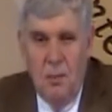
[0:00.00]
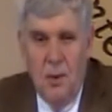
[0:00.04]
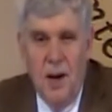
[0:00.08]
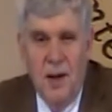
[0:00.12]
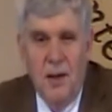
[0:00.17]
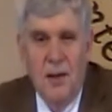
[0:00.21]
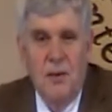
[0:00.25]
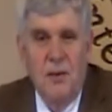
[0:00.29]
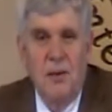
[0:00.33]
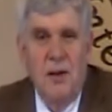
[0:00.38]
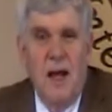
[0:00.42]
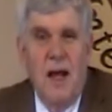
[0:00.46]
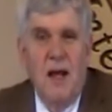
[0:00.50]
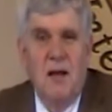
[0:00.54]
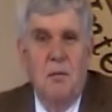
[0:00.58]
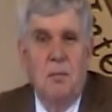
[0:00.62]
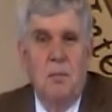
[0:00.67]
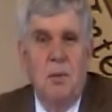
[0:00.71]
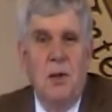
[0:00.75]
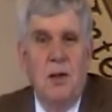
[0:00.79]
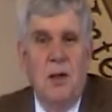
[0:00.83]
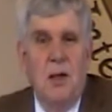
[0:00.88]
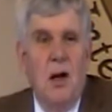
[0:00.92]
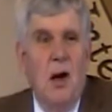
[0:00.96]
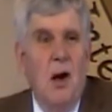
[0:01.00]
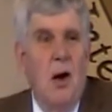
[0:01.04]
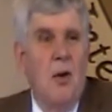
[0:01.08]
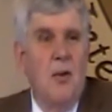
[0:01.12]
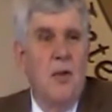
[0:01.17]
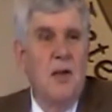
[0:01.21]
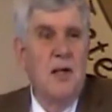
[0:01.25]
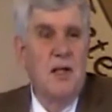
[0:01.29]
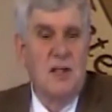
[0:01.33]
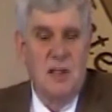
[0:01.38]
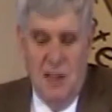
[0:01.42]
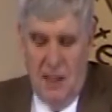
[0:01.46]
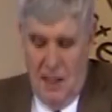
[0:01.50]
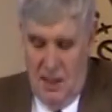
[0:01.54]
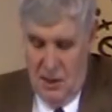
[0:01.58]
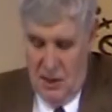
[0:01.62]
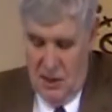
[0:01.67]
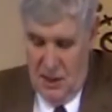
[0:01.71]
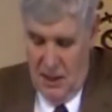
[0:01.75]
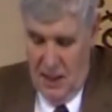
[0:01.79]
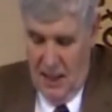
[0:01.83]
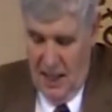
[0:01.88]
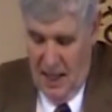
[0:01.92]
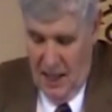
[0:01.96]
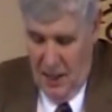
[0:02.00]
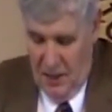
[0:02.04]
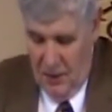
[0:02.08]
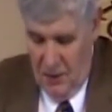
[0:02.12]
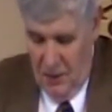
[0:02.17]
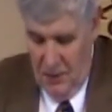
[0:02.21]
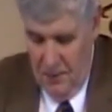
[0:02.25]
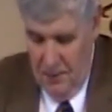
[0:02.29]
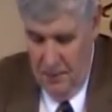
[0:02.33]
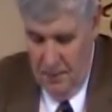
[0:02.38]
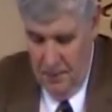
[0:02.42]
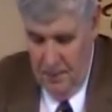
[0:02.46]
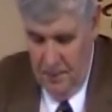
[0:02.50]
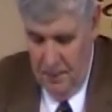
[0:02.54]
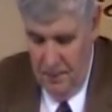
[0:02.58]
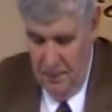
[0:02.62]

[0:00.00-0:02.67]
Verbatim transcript: Brethren, as putting all these things together,